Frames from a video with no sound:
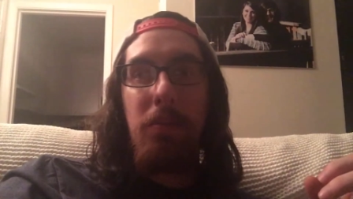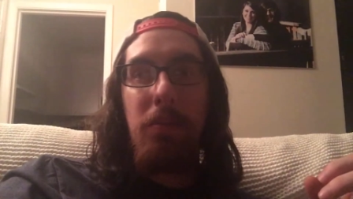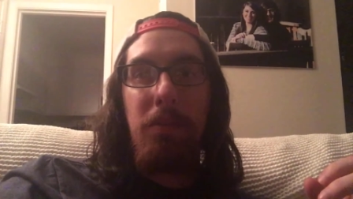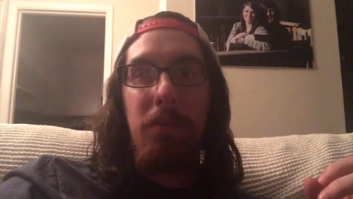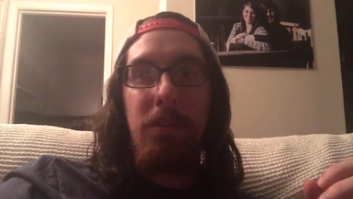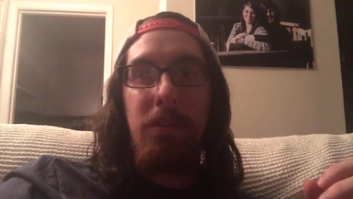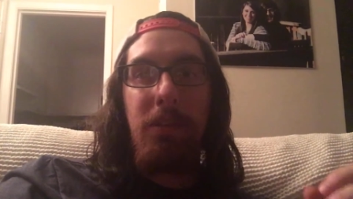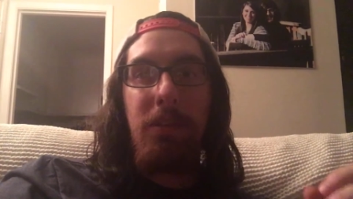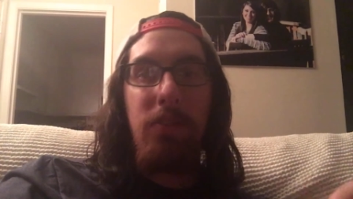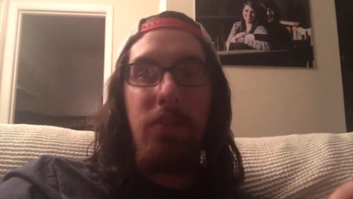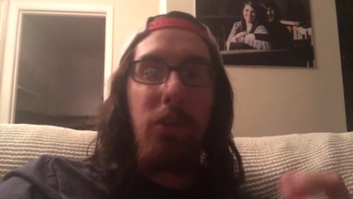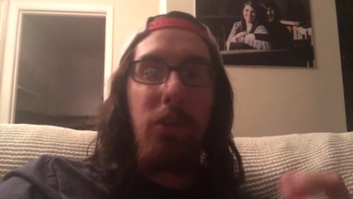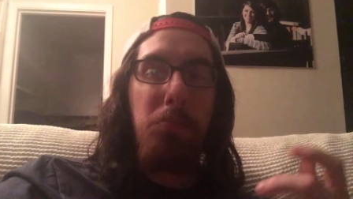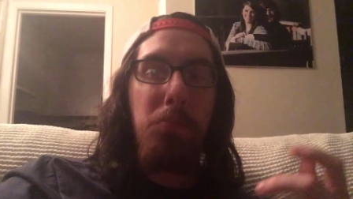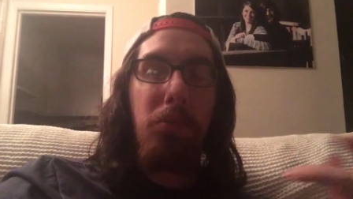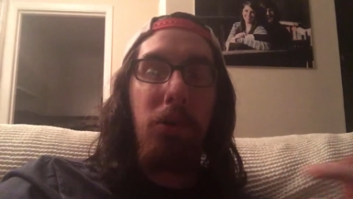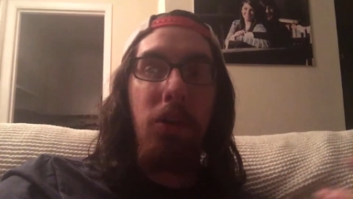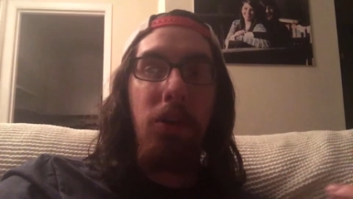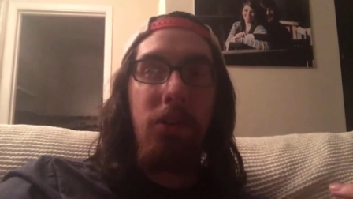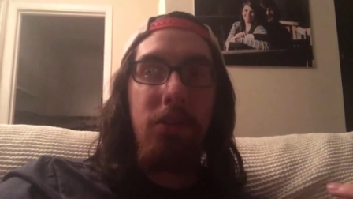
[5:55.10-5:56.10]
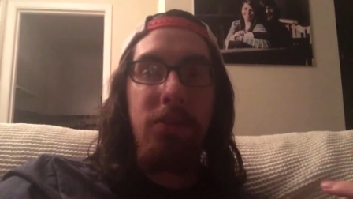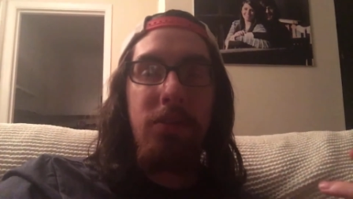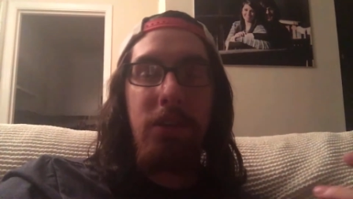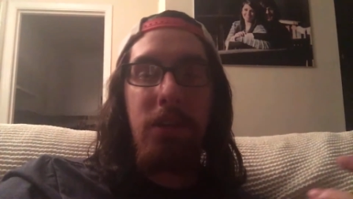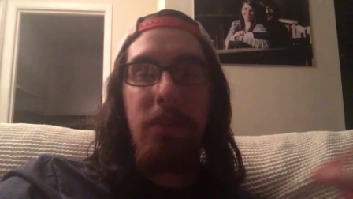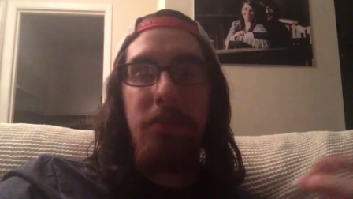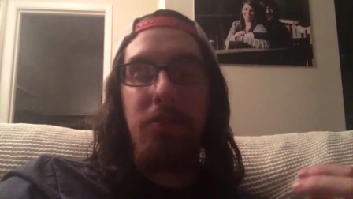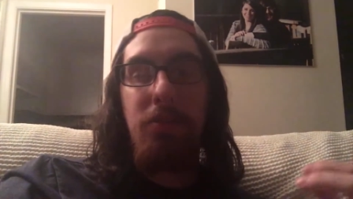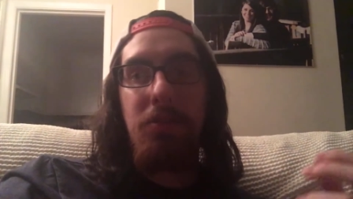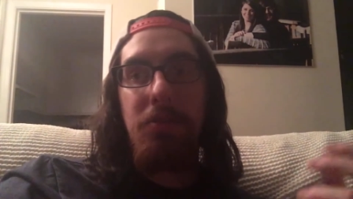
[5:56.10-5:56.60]
instead of like barns, they
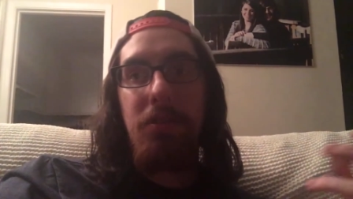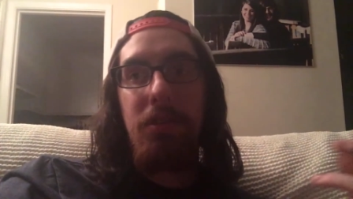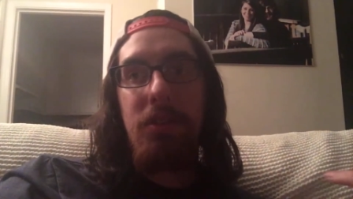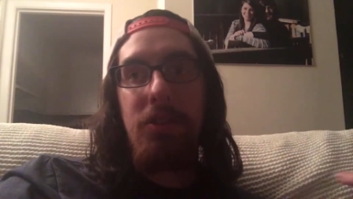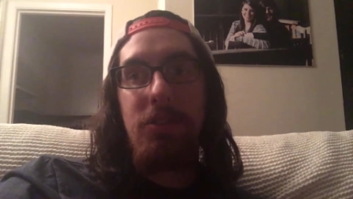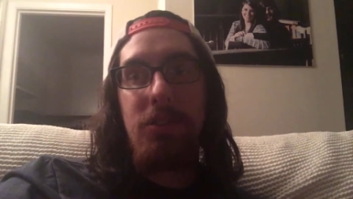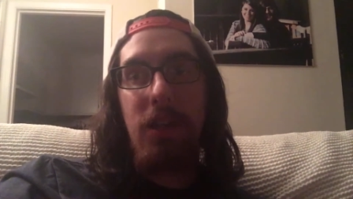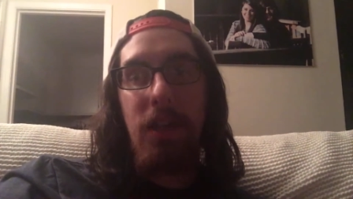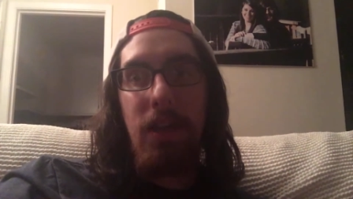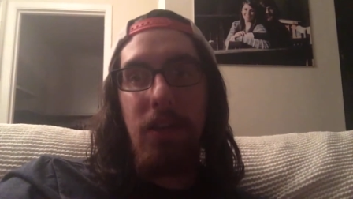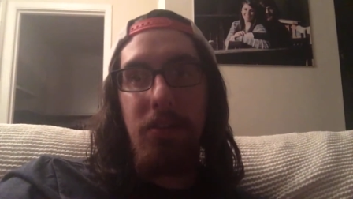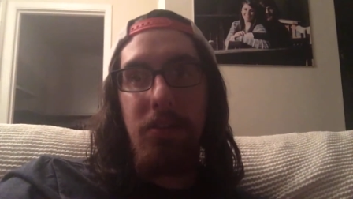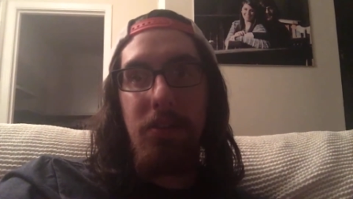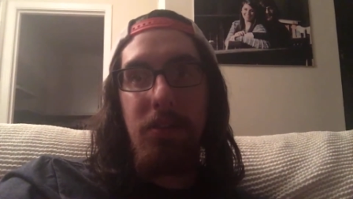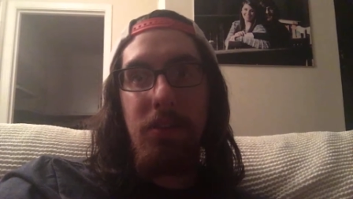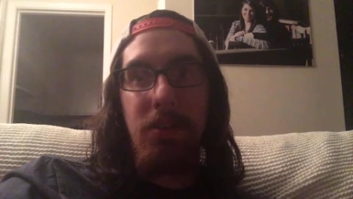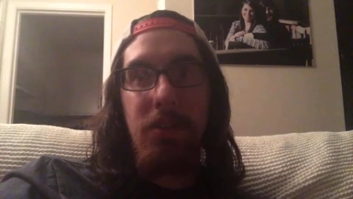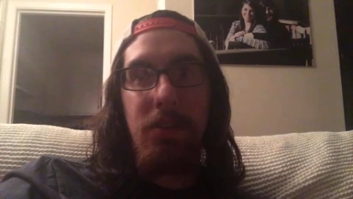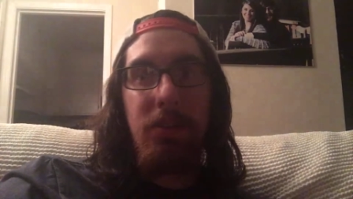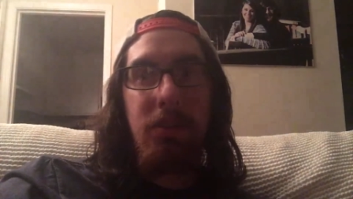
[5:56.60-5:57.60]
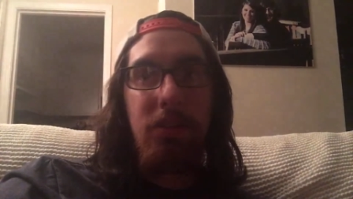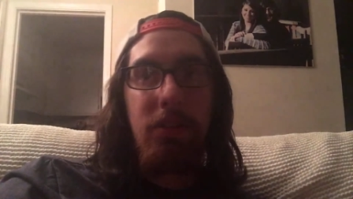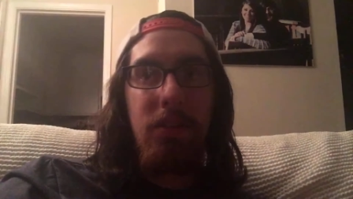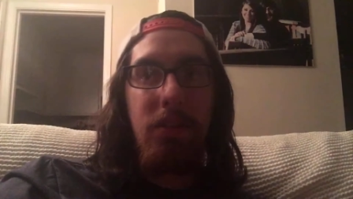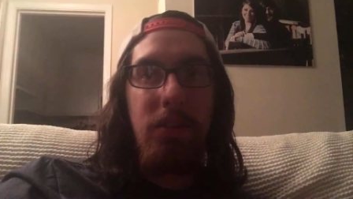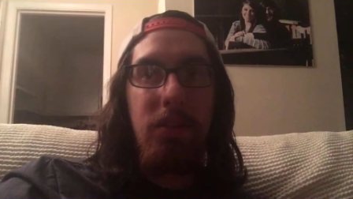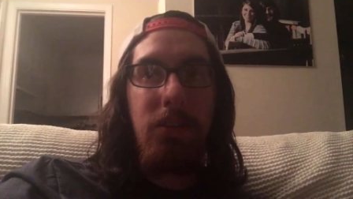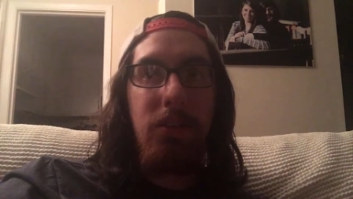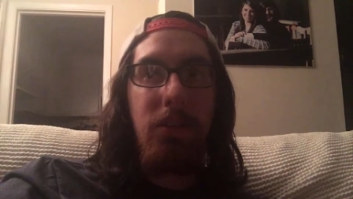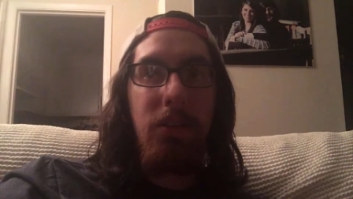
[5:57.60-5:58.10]
have full-fledged houses,
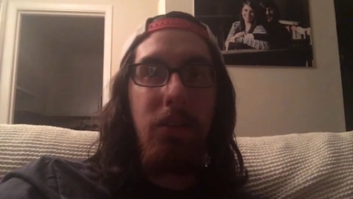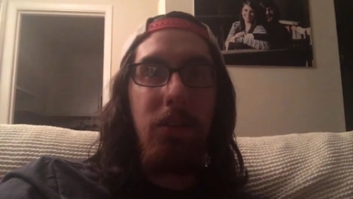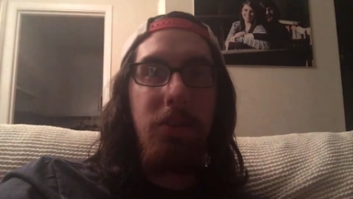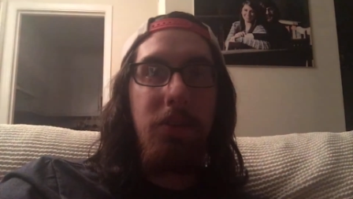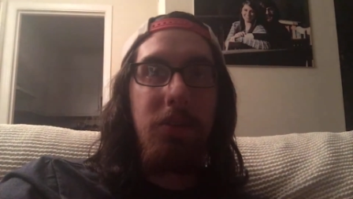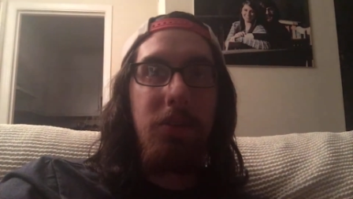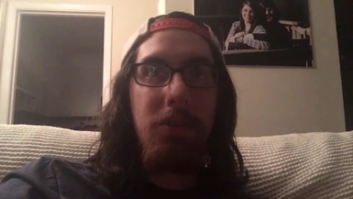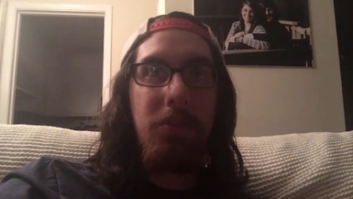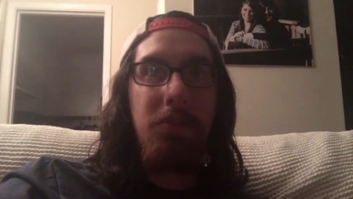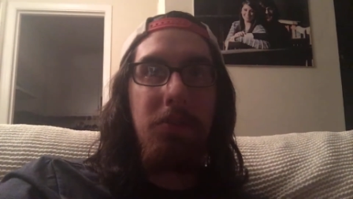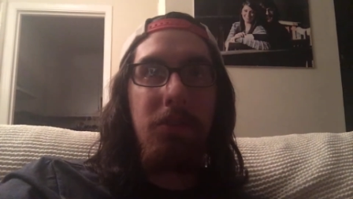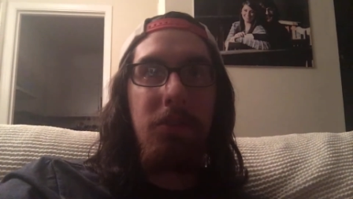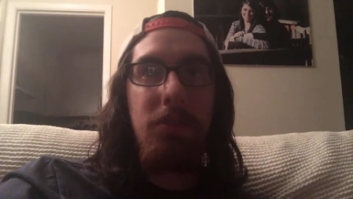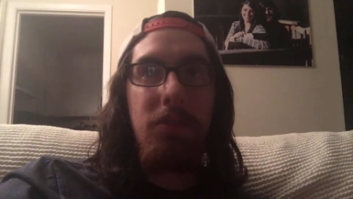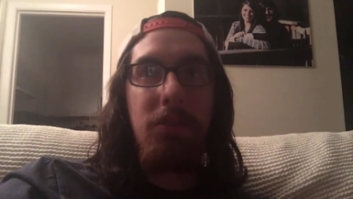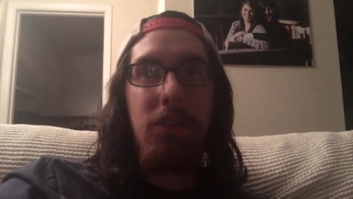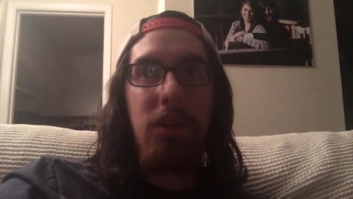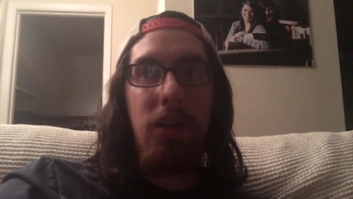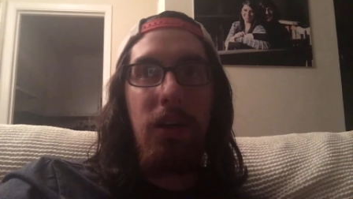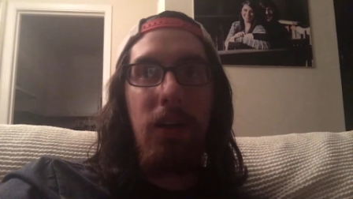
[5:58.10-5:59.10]
and there's different